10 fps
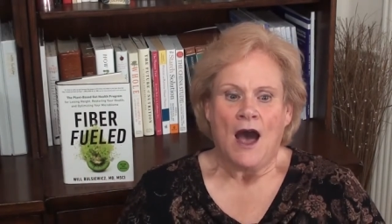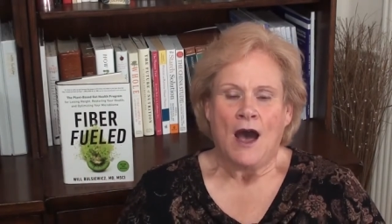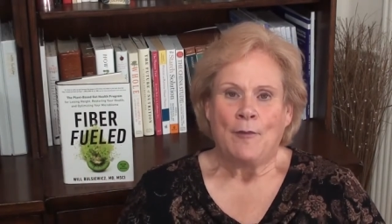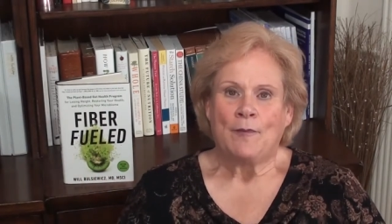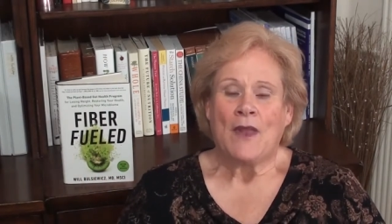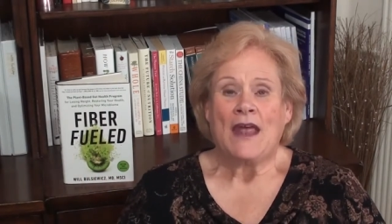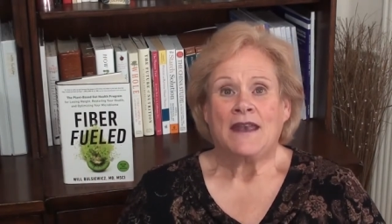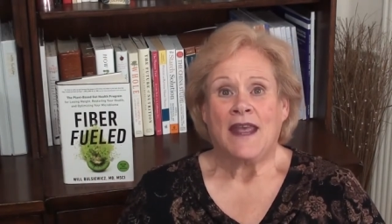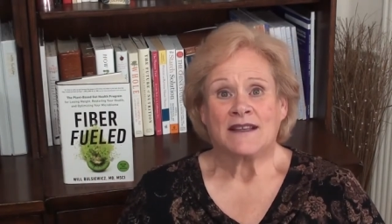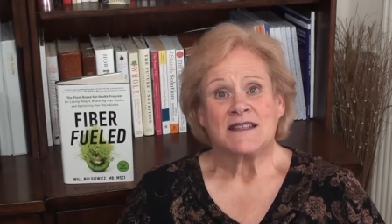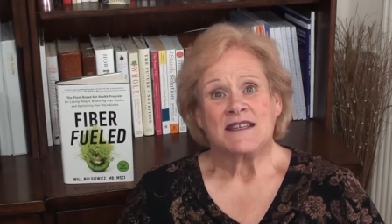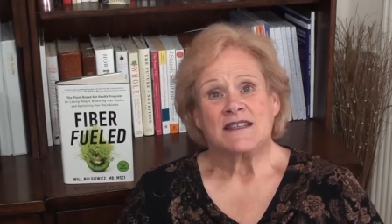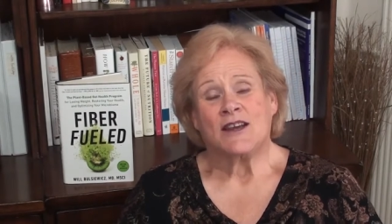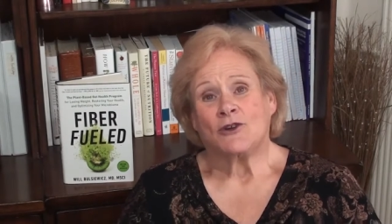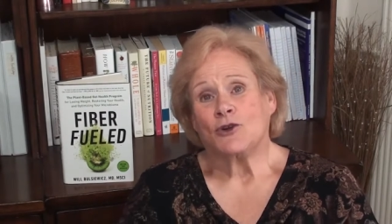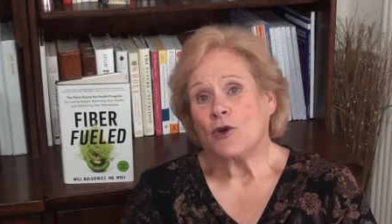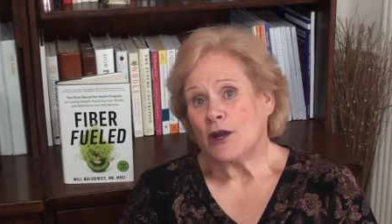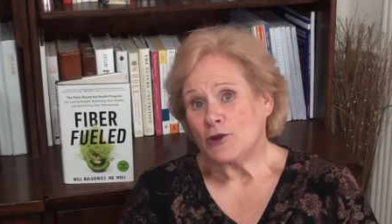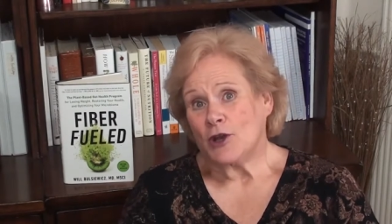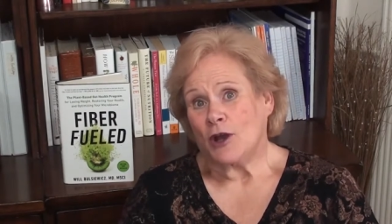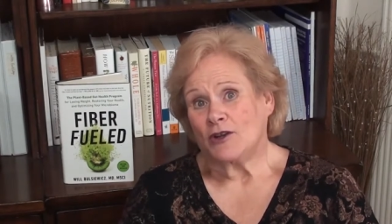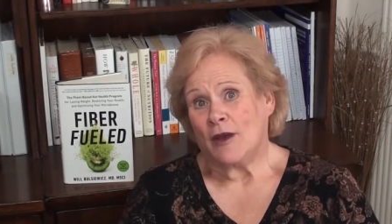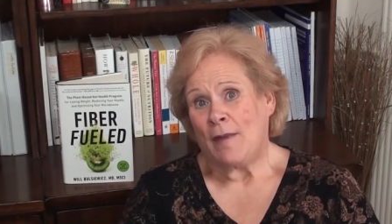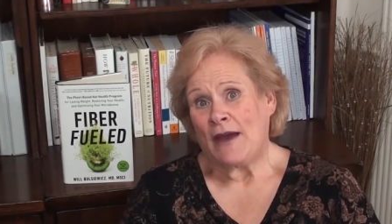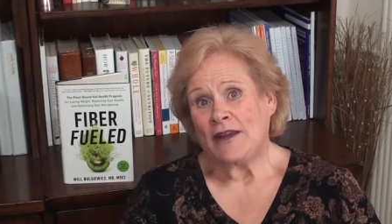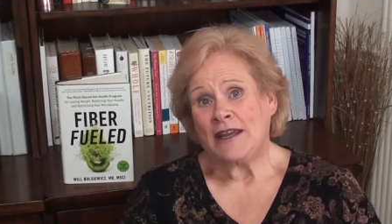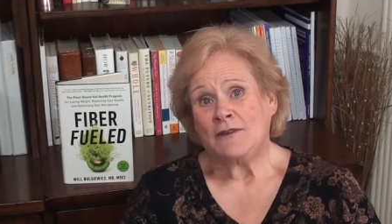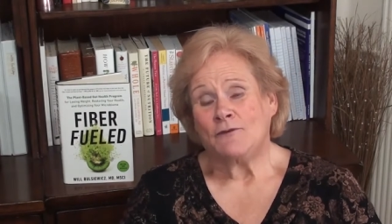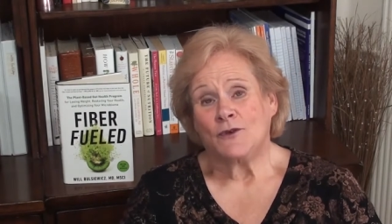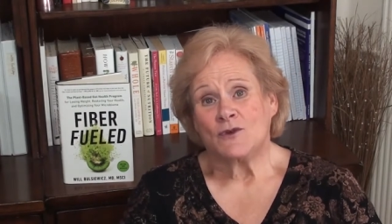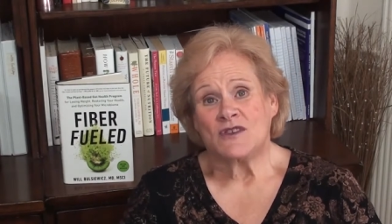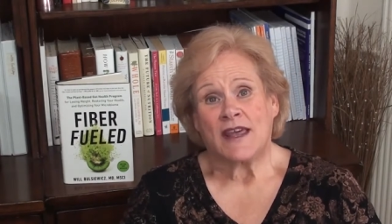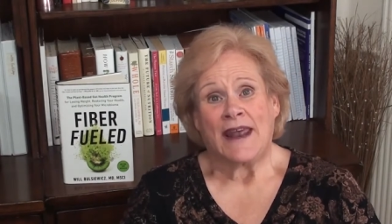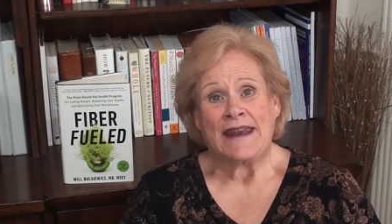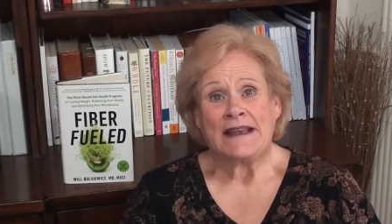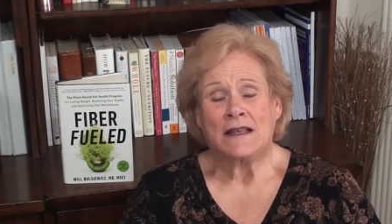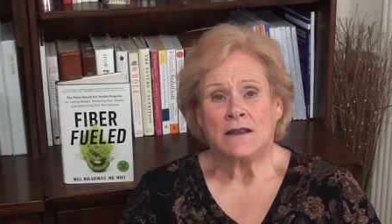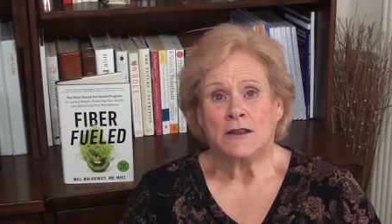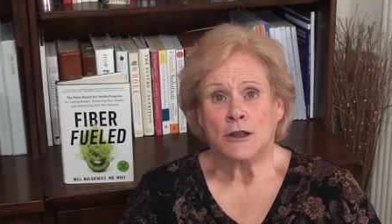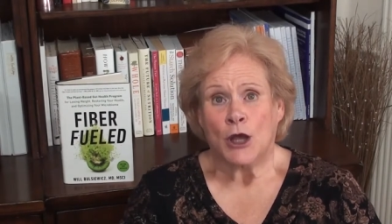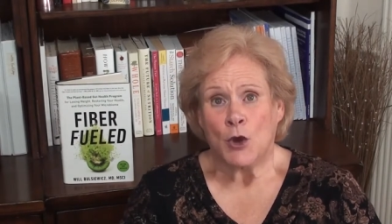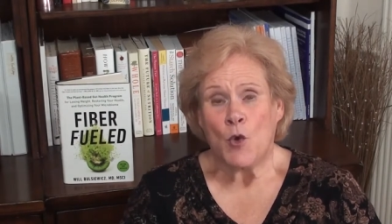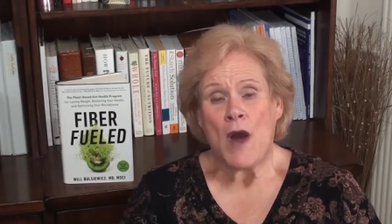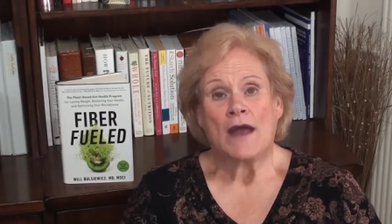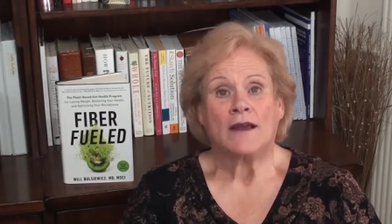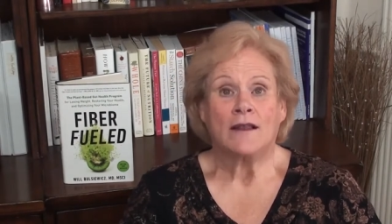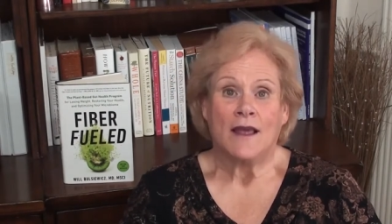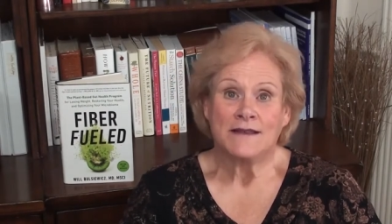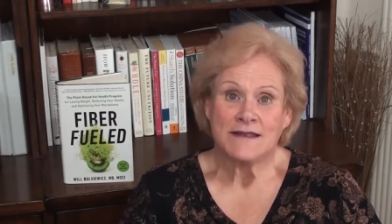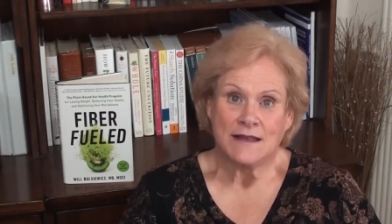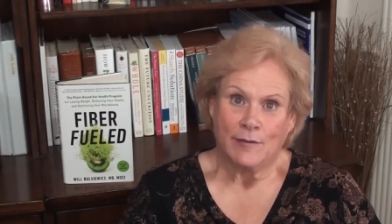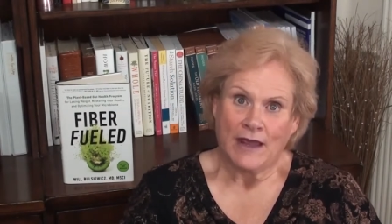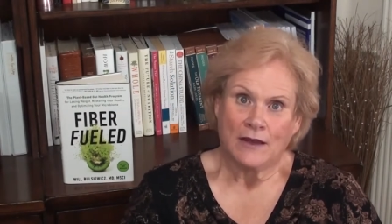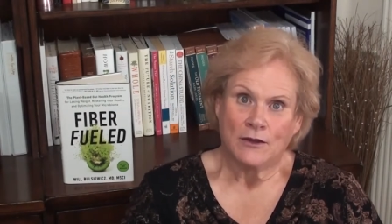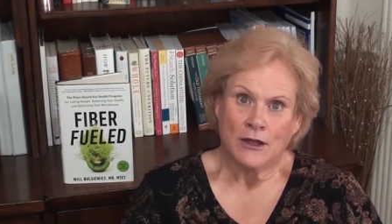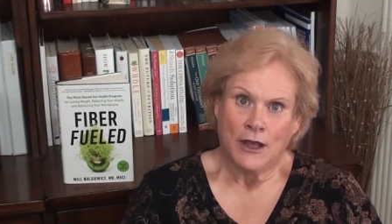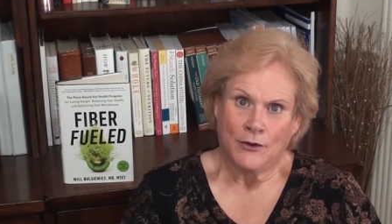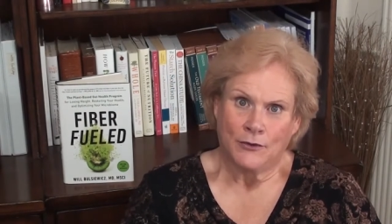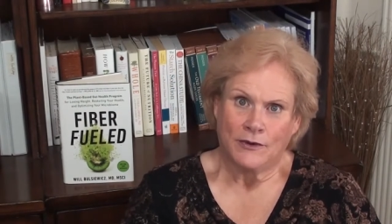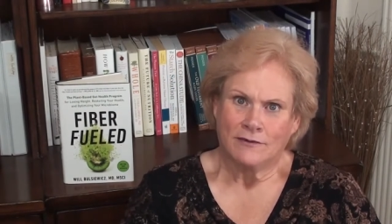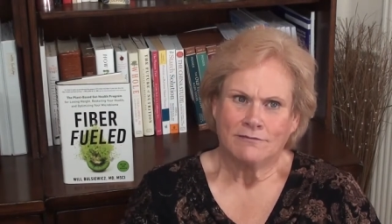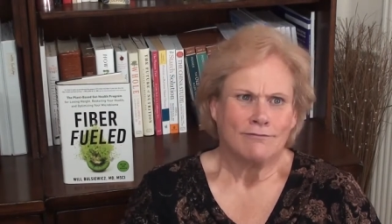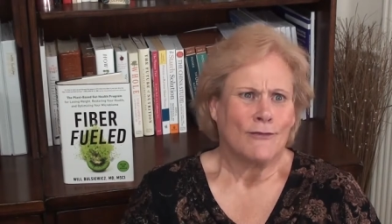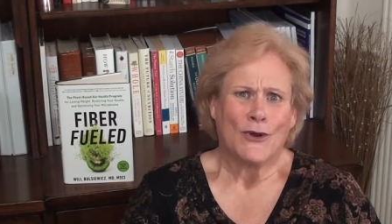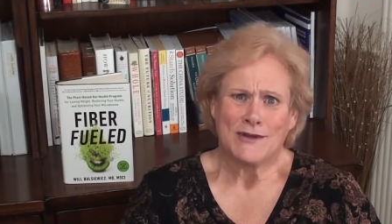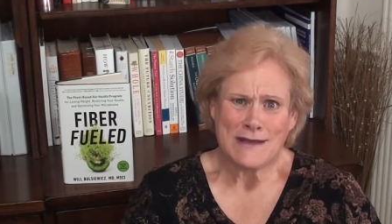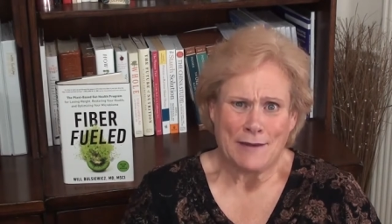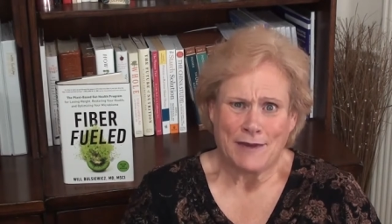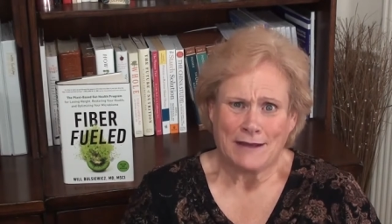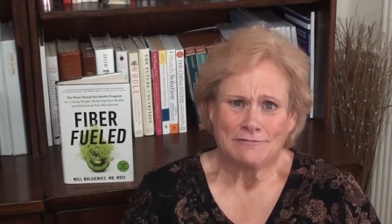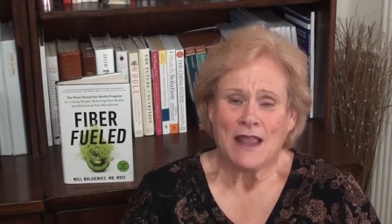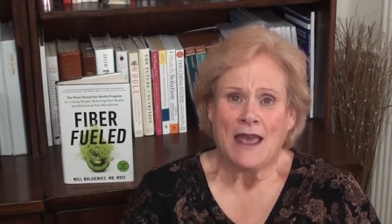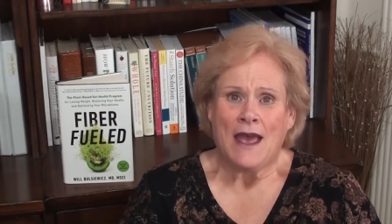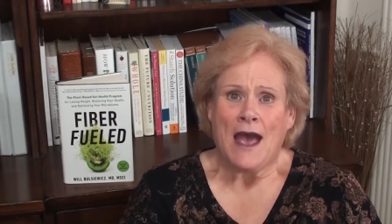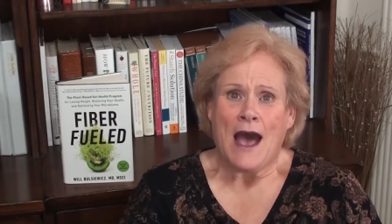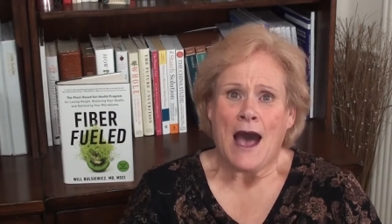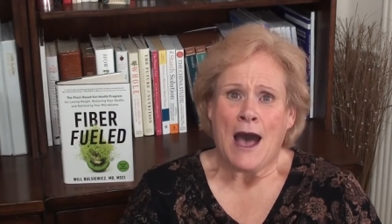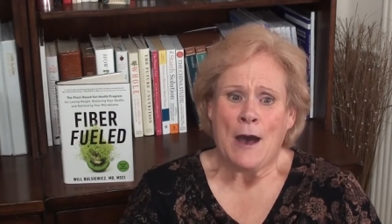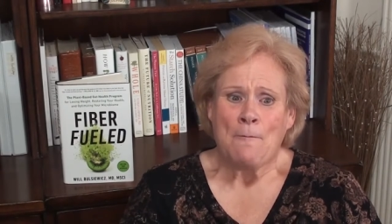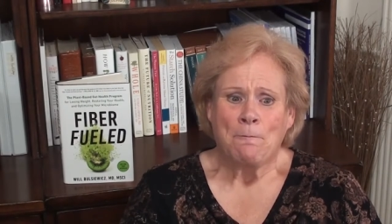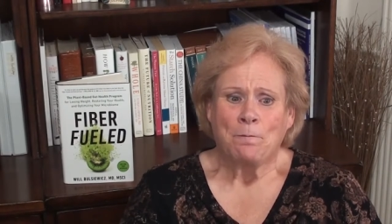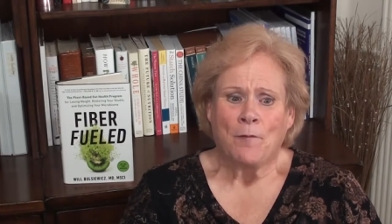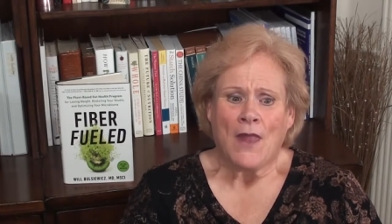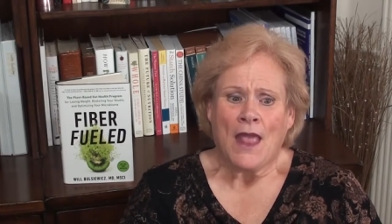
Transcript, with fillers: Um, next, Dr. Greger talked about eating foods that had a low glycemic load. What does that mean? Um,